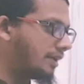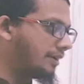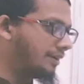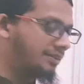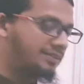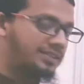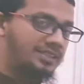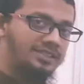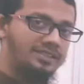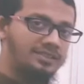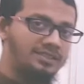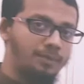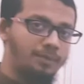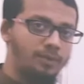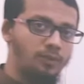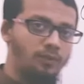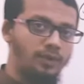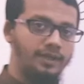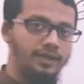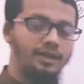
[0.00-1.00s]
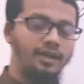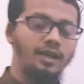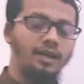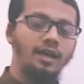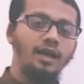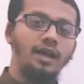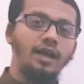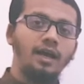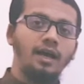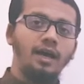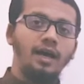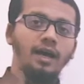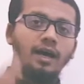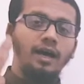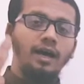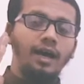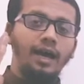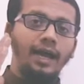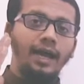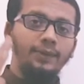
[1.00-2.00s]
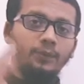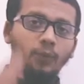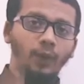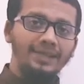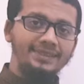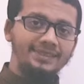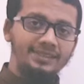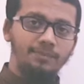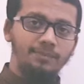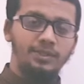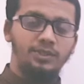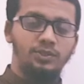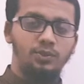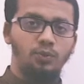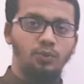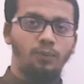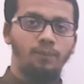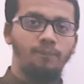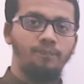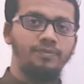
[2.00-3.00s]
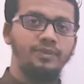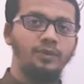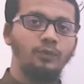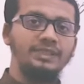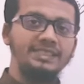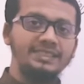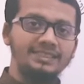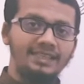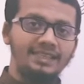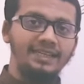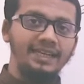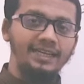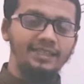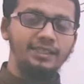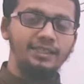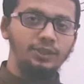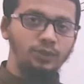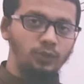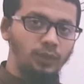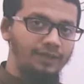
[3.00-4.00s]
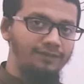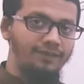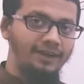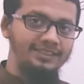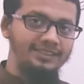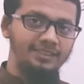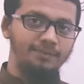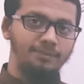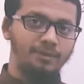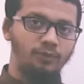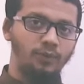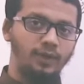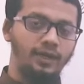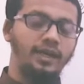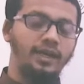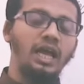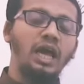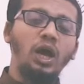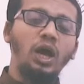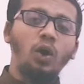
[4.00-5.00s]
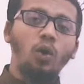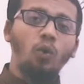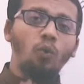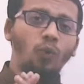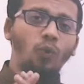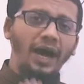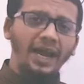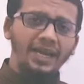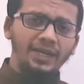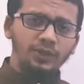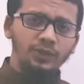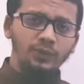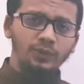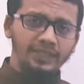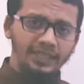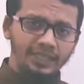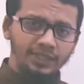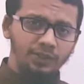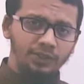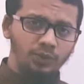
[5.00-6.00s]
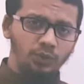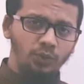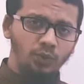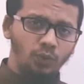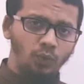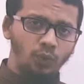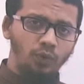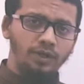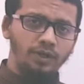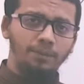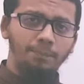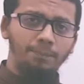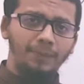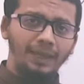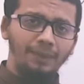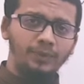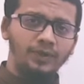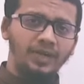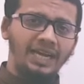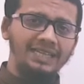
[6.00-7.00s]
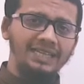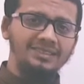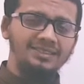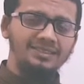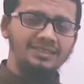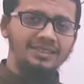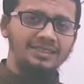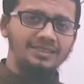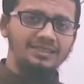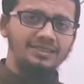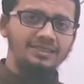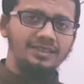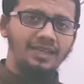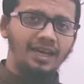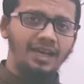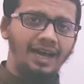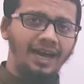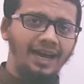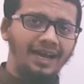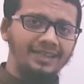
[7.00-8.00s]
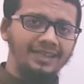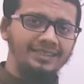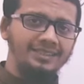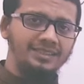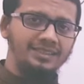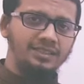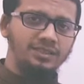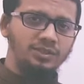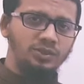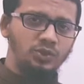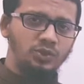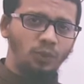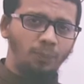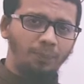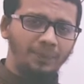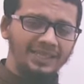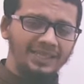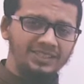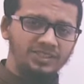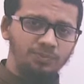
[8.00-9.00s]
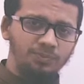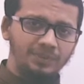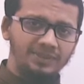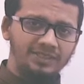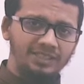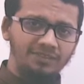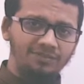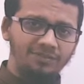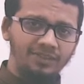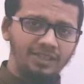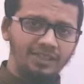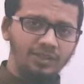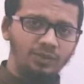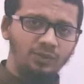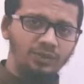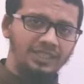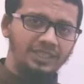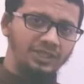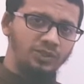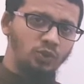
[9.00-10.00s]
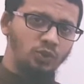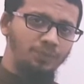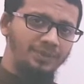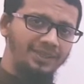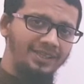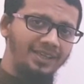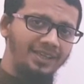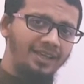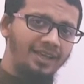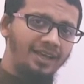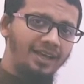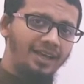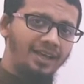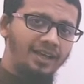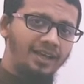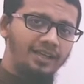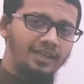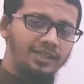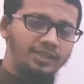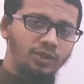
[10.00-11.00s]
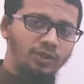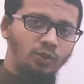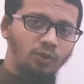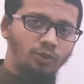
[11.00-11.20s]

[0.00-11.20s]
This is number one. Advice number two, which is connected to advice number one. Why do you need to memorize this? And to be specific, you need to be you